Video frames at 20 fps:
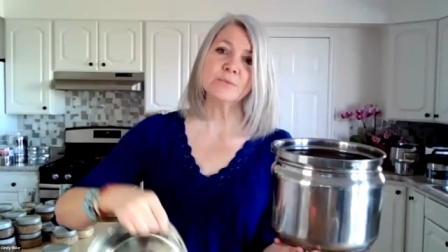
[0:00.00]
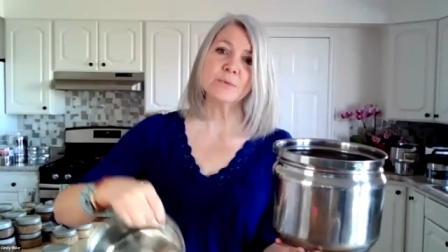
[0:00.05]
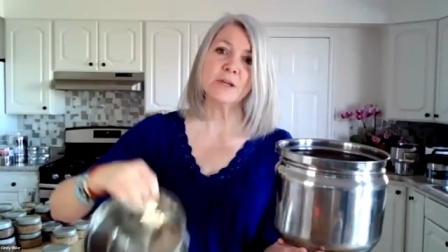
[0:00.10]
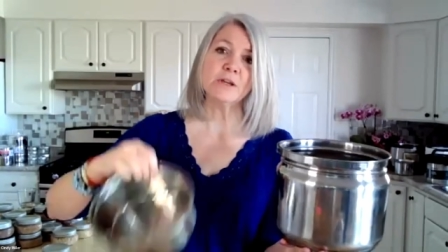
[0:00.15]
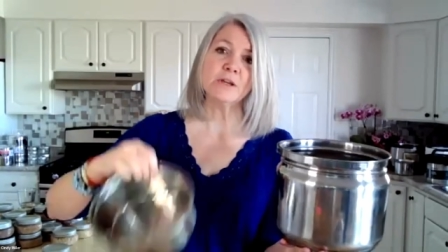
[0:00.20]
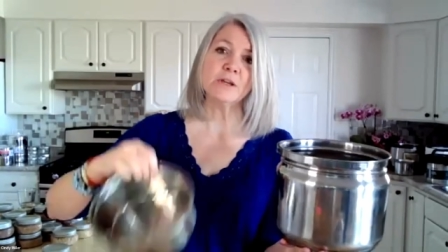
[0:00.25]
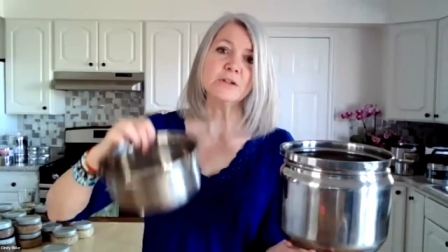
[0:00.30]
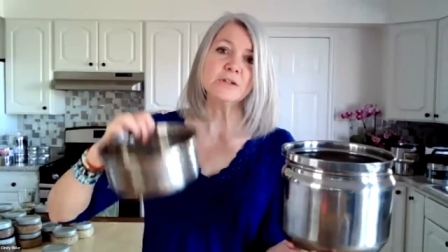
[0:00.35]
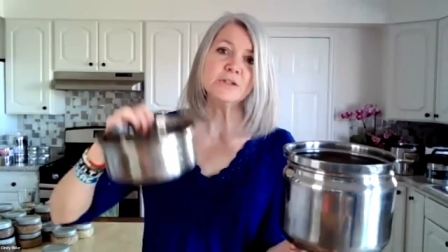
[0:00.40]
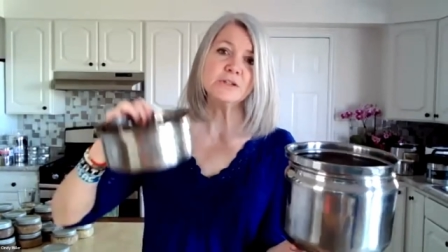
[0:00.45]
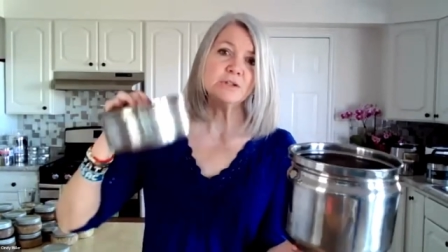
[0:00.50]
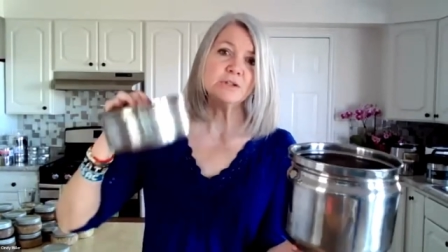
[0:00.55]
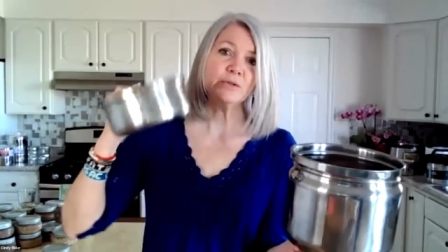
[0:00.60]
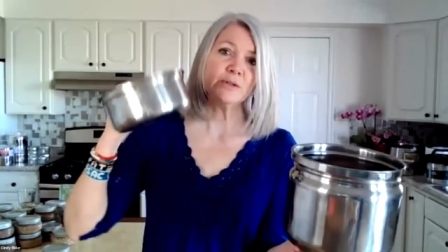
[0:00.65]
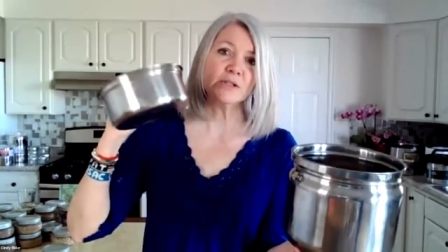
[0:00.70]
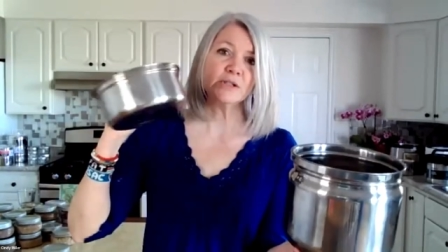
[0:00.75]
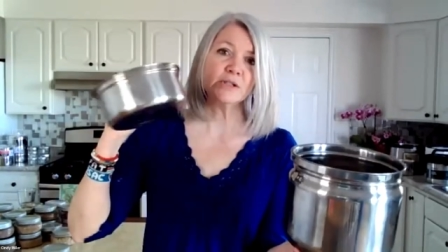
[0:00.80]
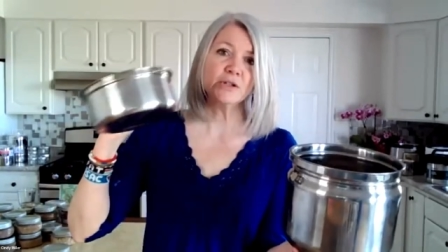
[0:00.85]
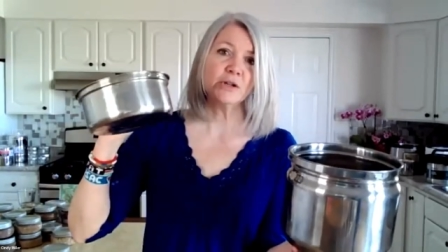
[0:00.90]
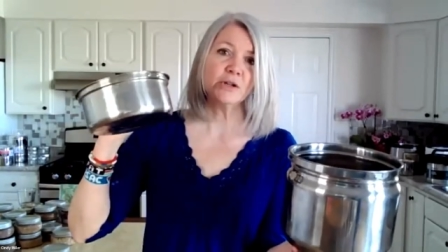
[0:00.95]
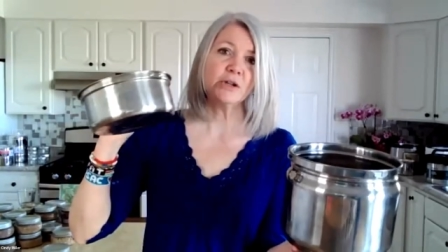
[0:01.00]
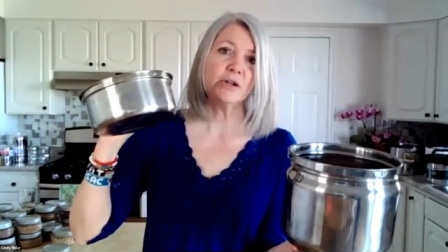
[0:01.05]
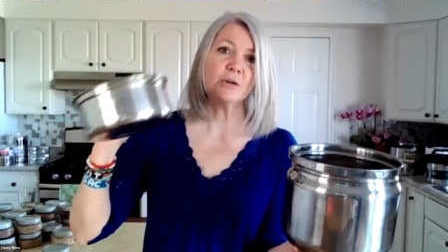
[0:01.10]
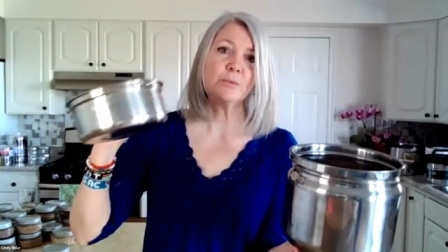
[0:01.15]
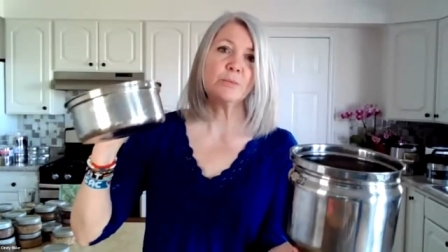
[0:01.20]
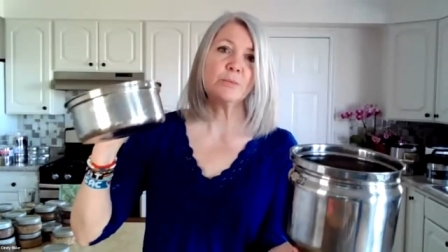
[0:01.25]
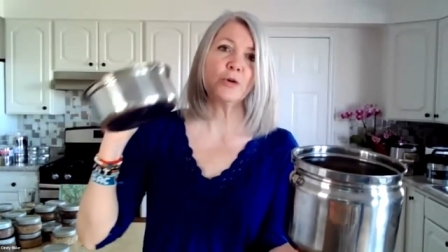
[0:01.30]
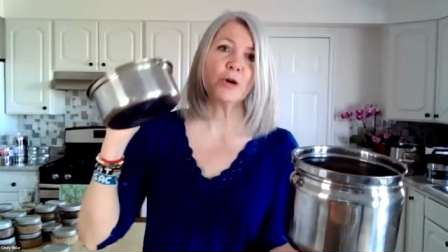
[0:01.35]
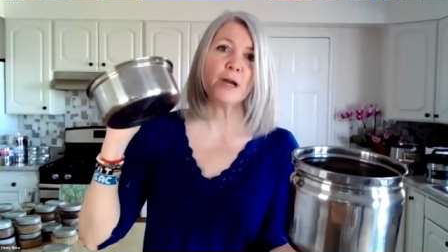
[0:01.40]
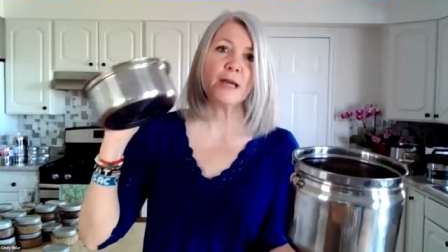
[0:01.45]
what you could do is cook
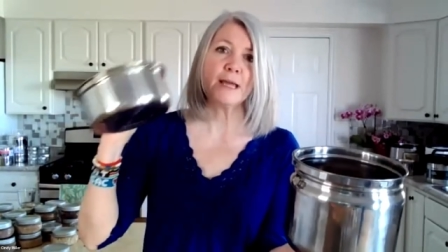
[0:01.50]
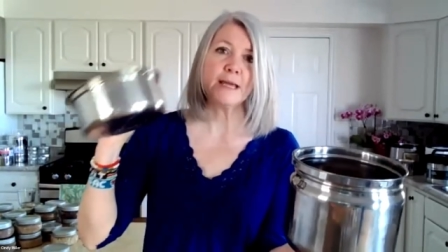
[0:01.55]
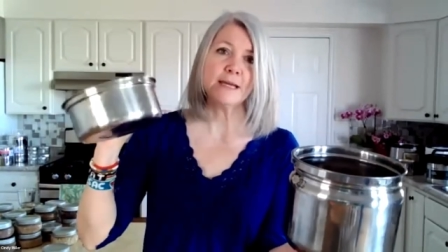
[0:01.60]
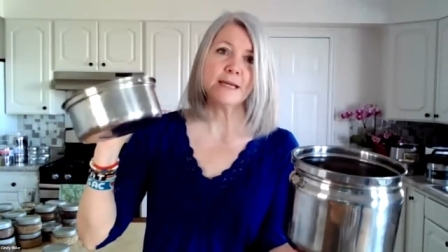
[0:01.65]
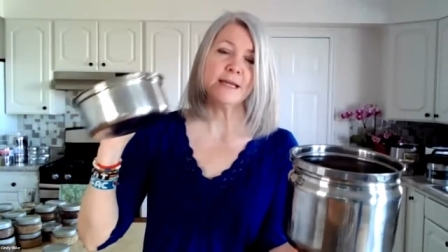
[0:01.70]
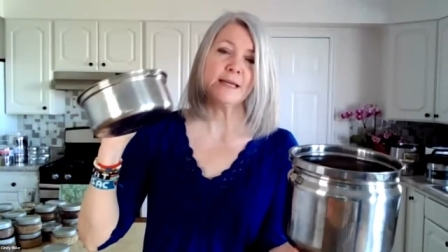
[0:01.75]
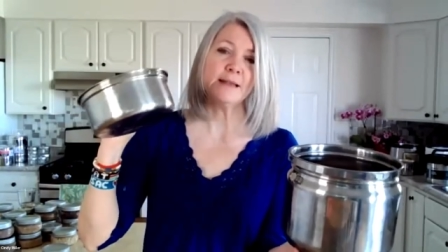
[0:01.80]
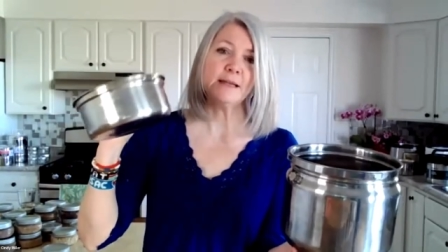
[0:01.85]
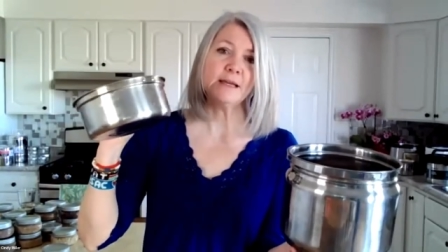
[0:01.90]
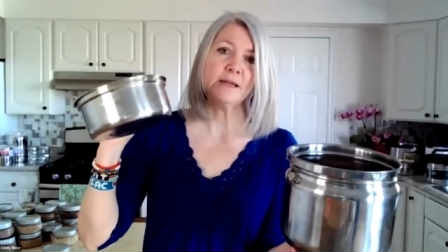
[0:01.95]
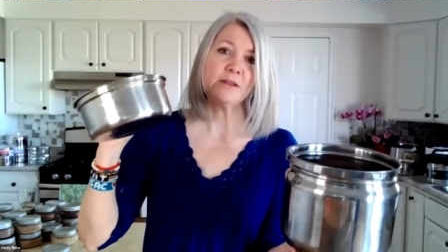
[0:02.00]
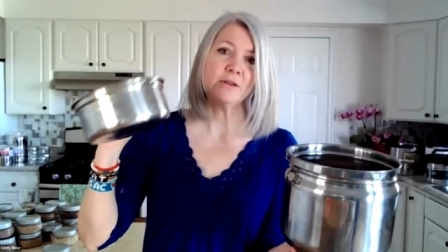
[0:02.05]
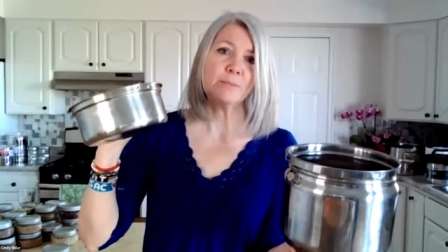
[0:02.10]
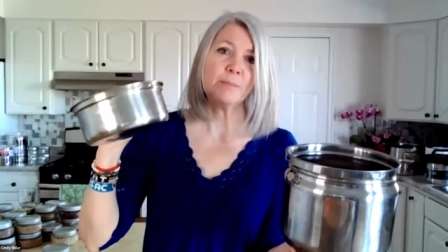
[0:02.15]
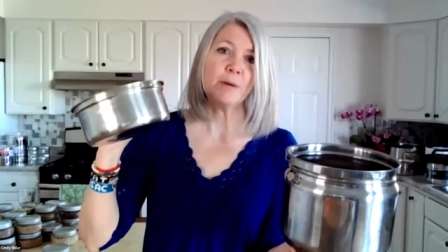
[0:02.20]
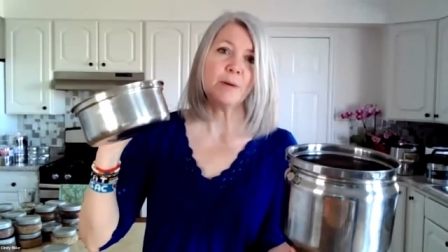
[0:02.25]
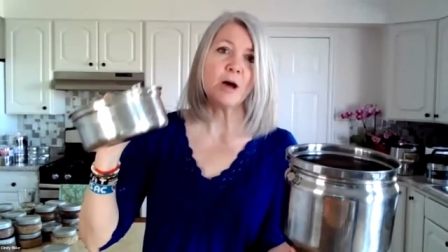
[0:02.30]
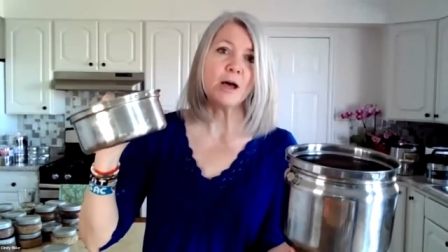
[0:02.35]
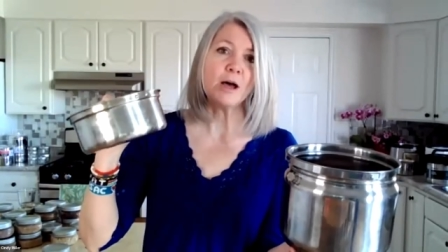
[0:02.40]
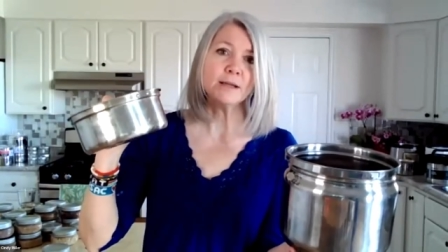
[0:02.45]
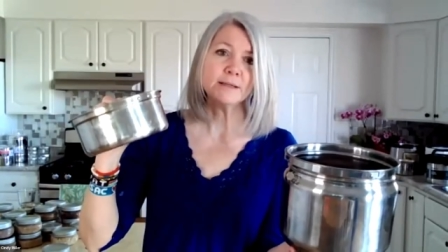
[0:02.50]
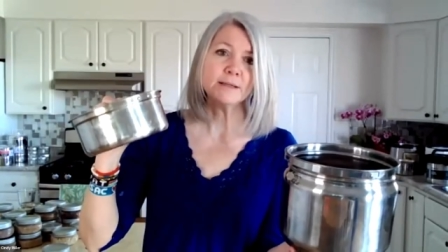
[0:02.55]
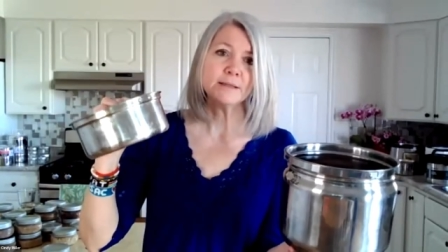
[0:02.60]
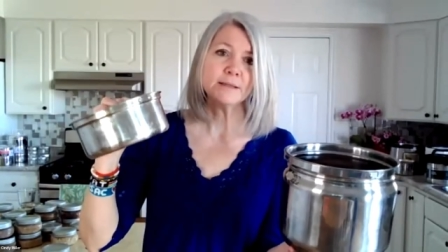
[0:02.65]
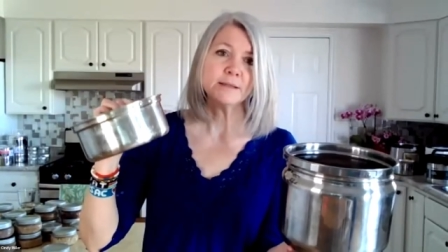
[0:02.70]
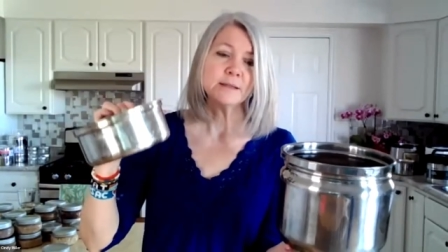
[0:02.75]
your grain in the other pot.